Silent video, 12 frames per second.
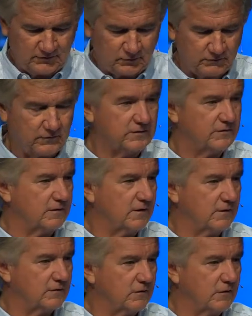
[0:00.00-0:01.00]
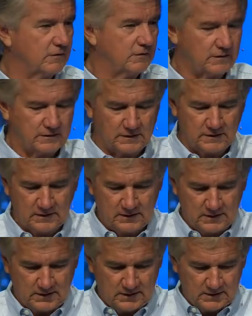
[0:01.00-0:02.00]
We visited our daughter in
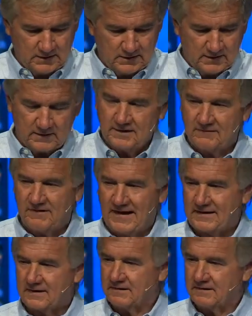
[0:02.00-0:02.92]
Nevada,